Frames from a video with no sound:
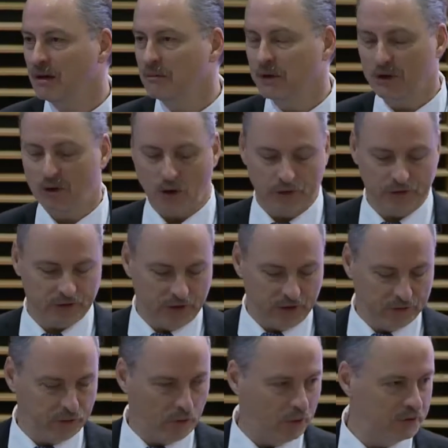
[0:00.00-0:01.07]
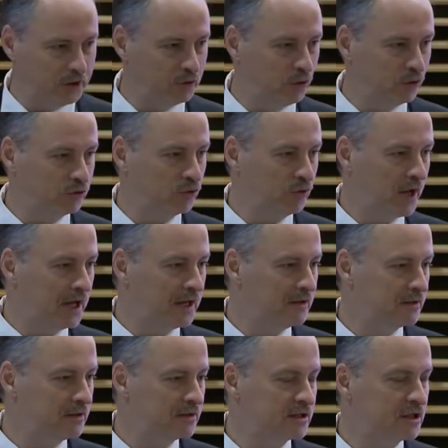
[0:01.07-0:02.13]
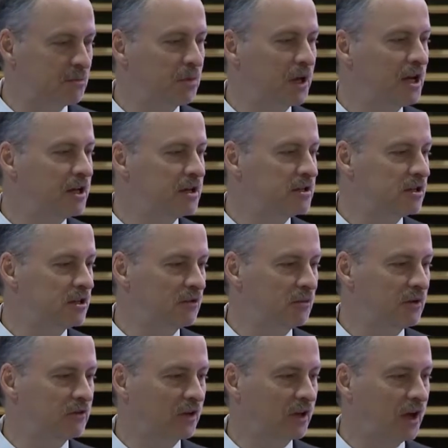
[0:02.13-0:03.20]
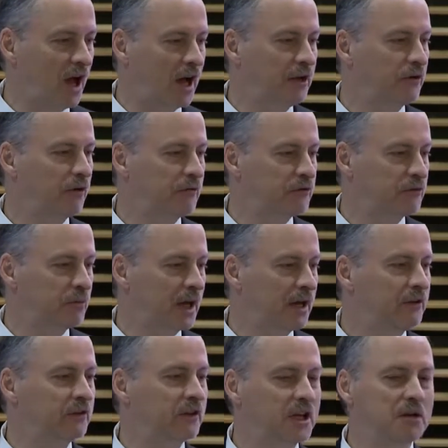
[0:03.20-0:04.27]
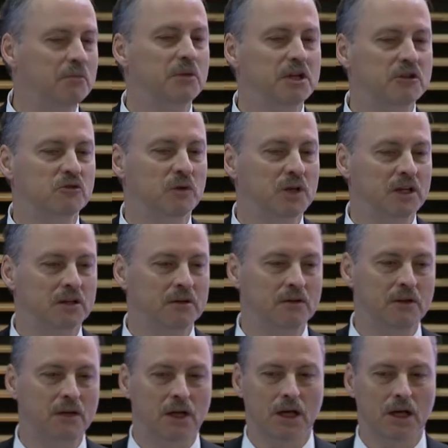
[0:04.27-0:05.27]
because he thought he could create stability with a kind of space in between,